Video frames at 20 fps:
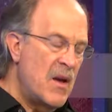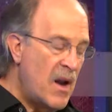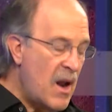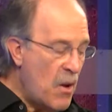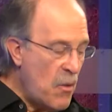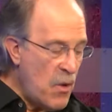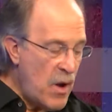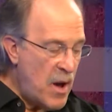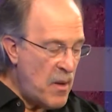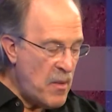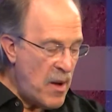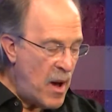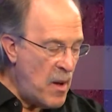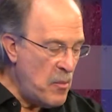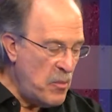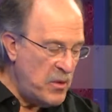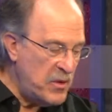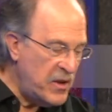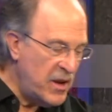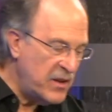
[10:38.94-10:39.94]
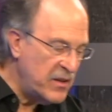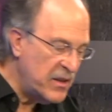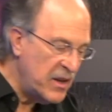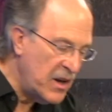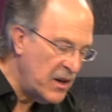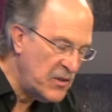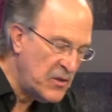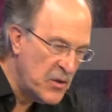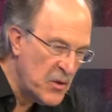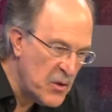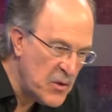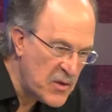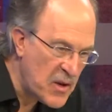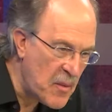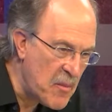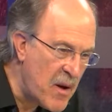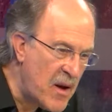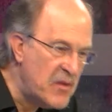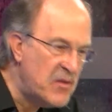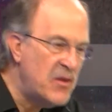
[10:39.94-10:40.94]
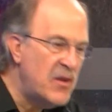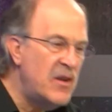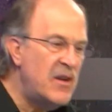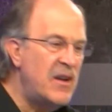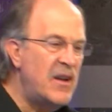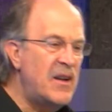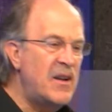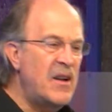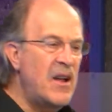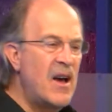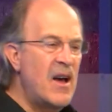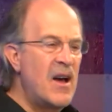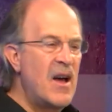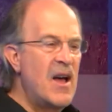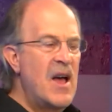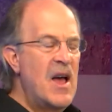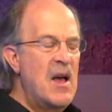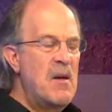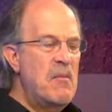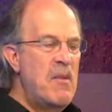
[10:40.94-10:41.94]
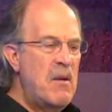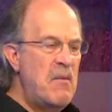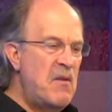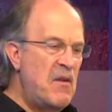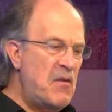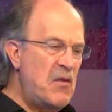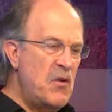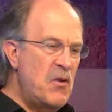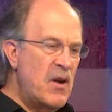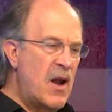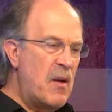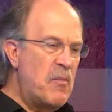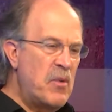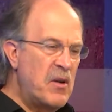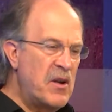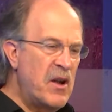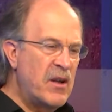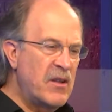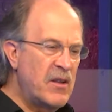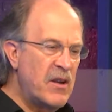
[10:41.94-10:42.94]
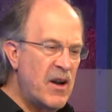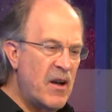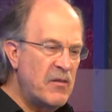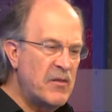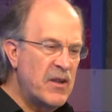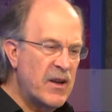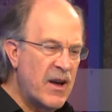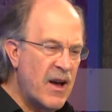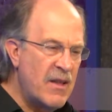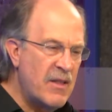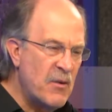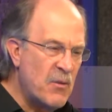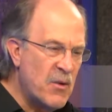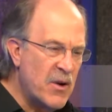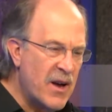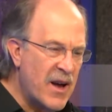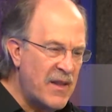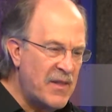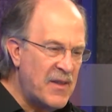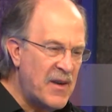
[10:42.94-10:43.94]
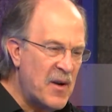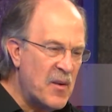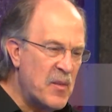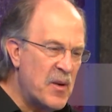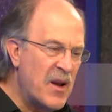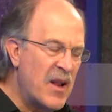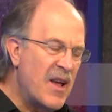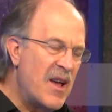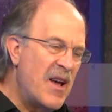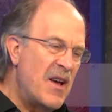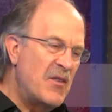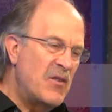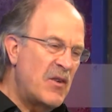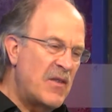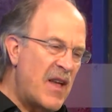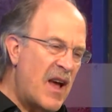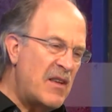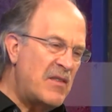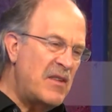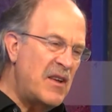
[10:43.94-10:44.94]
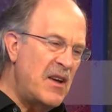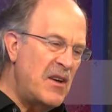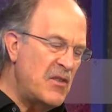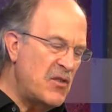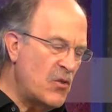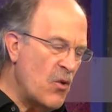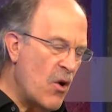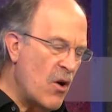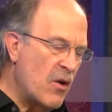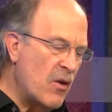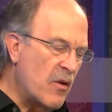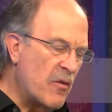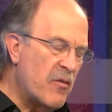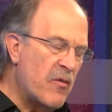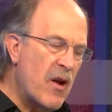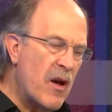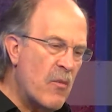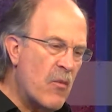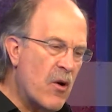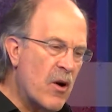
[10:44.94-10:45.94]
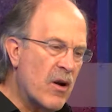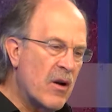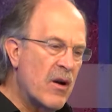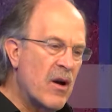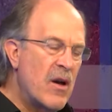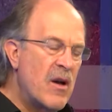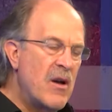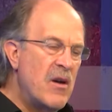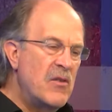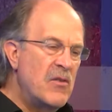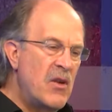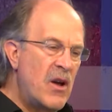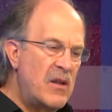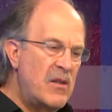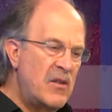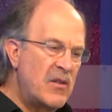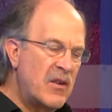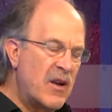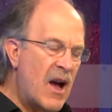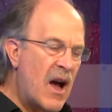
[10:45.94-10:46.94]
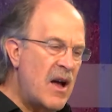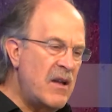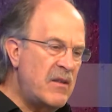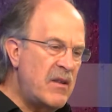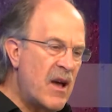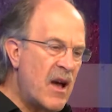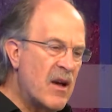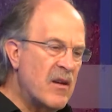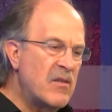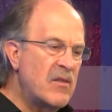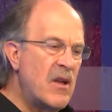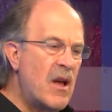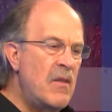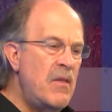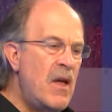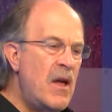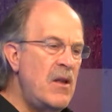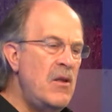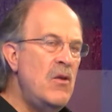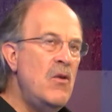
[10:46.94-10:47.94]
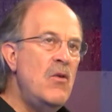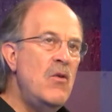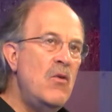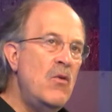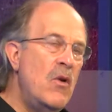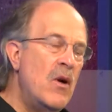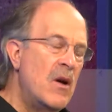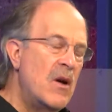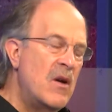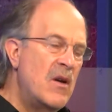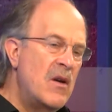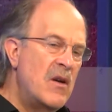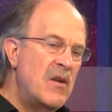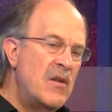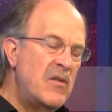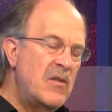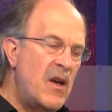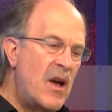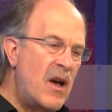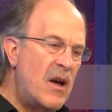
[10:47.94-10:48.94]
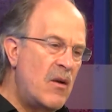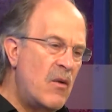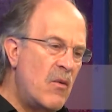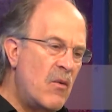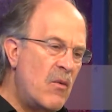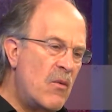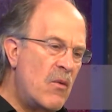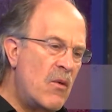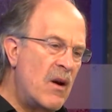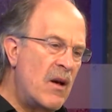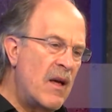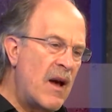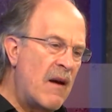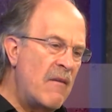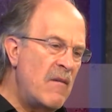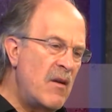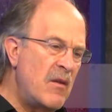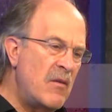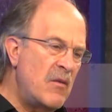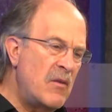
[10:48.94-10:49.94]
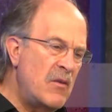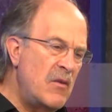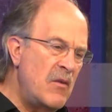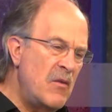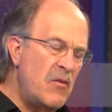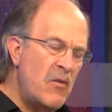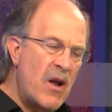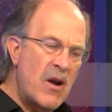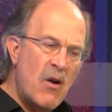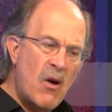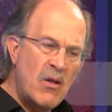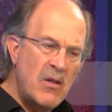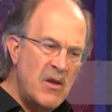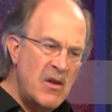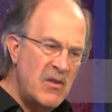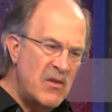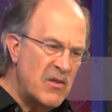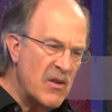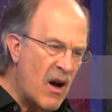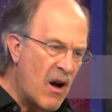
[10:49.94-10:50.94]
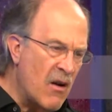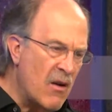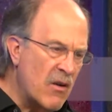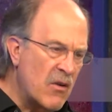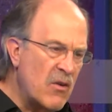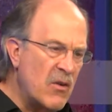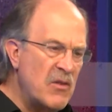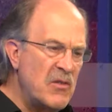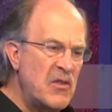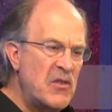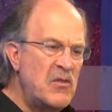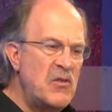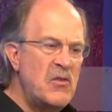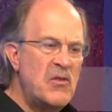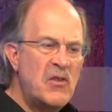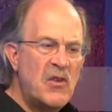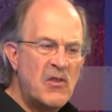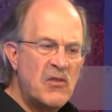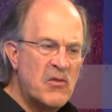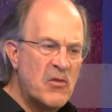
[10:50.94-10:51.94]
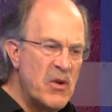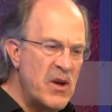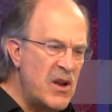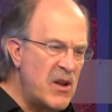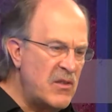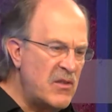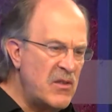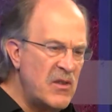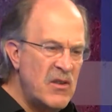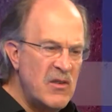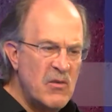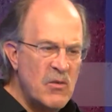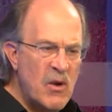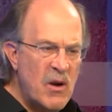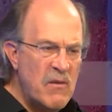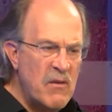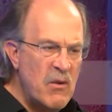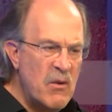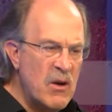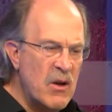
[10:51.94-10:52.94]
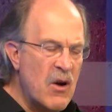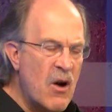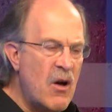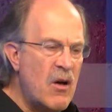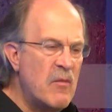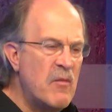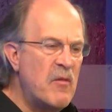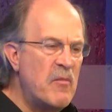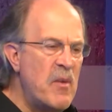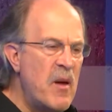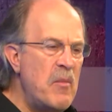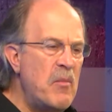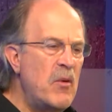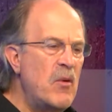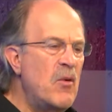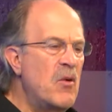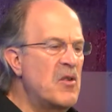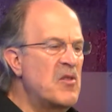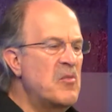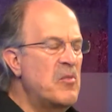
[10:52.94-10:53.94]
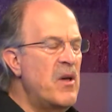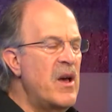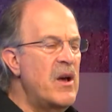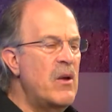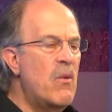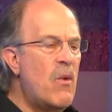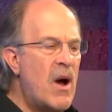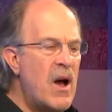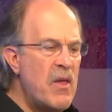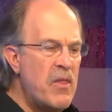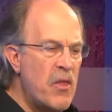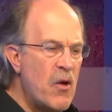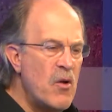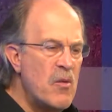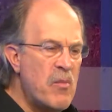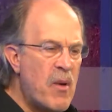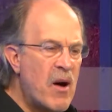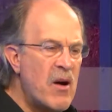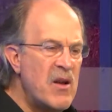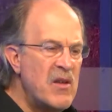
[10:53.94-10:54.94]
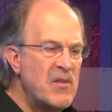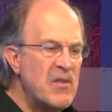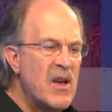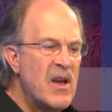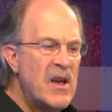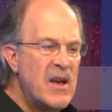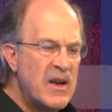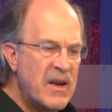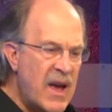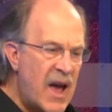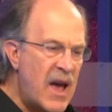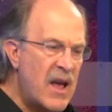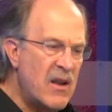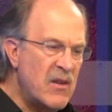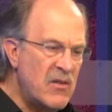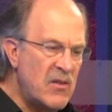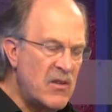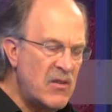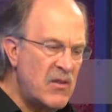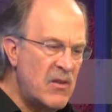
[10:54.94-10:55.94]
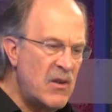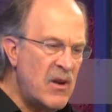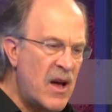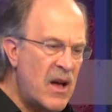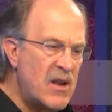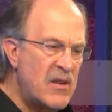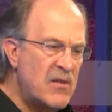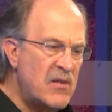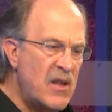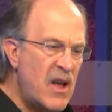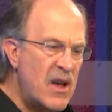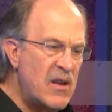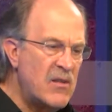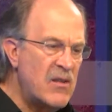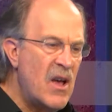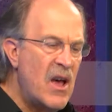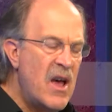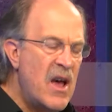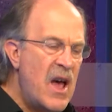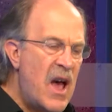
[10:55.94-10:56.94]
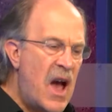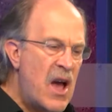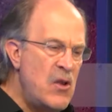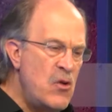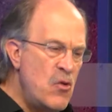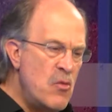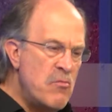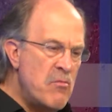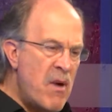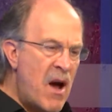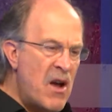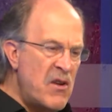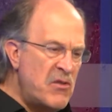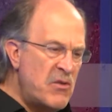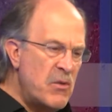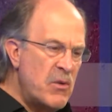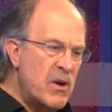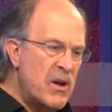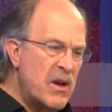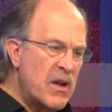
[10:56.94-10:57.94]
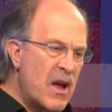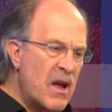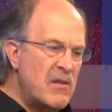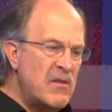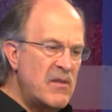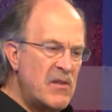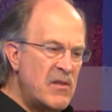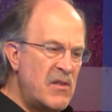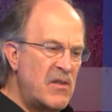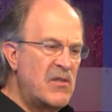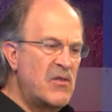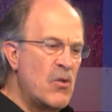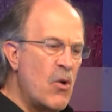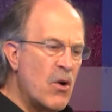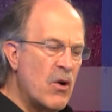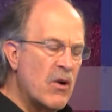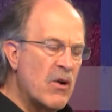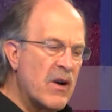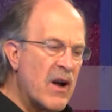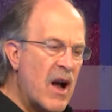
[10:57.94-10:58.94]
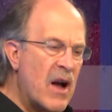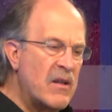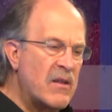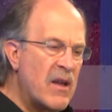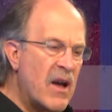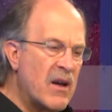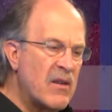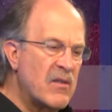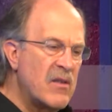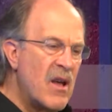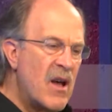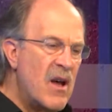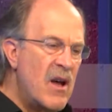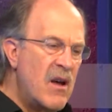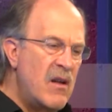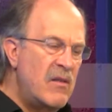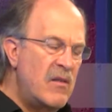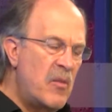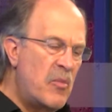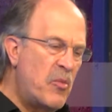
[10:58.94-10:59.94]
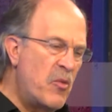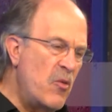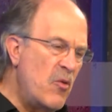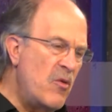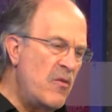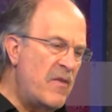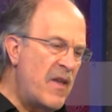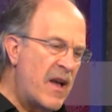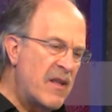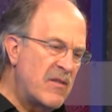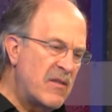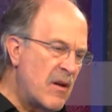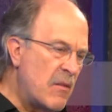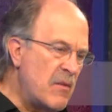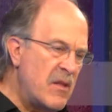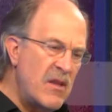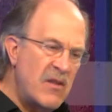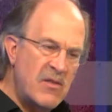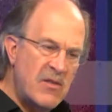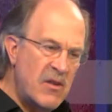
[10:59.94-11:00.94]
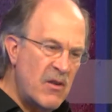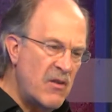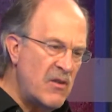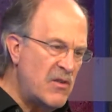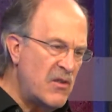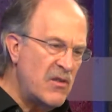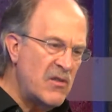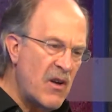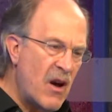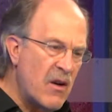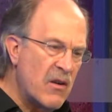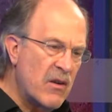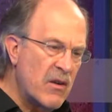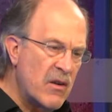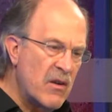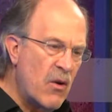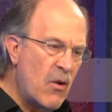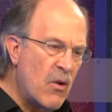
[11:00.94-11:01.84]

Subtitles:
Well, I'm predicting it too, as I mentioned, and maybe if you and I predict enough together, we'll get there. But so that's the historical framework. So you had this context, and then you said, well, you've read all these articles, as you said, treatises, whatever you want to call them, of people who explain why third parties can't exist in the United States, and you measure it against this historical context to prove that some of these theories just aren't going to